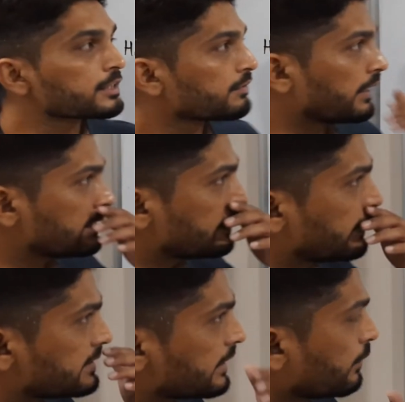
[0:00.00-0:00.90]
us find z
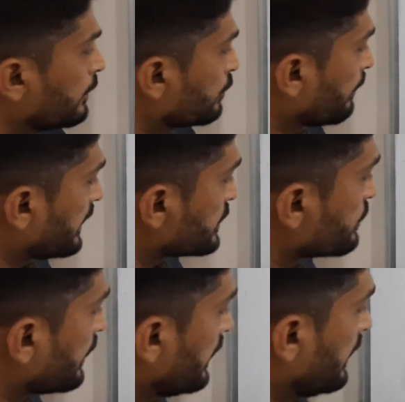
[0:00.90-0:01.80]
is equal to minus
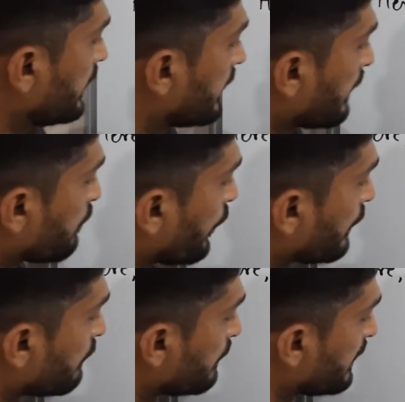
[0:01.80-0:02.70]
1. That point
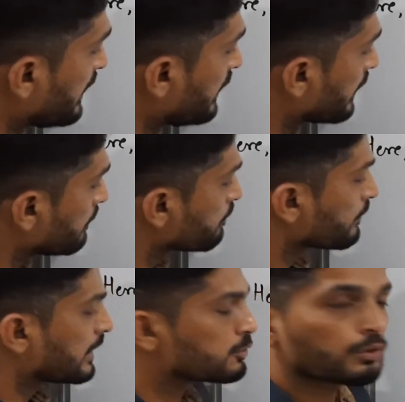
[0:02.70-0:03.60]
will be here.
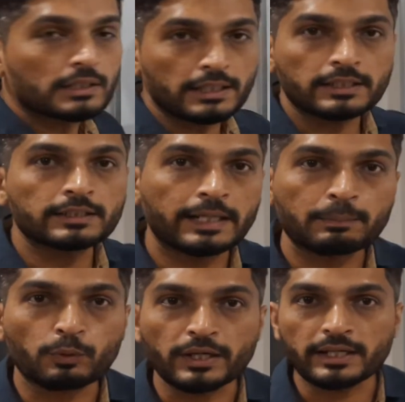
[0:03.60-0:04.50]
So clearly that
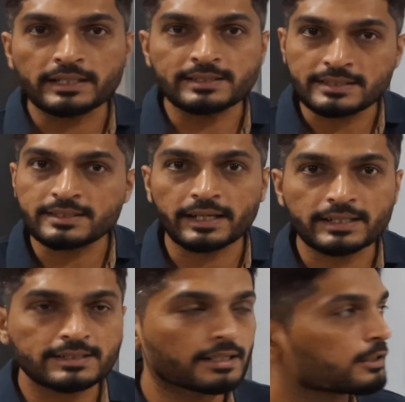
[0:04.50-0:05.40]
point lies inside
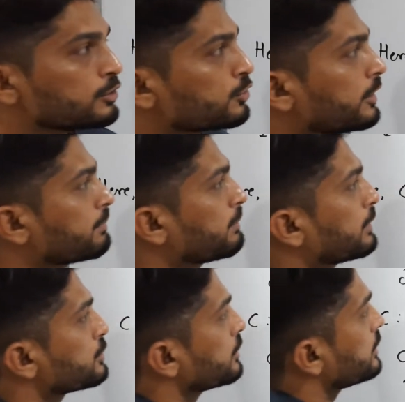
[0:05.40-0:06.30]
a circle. So let me mention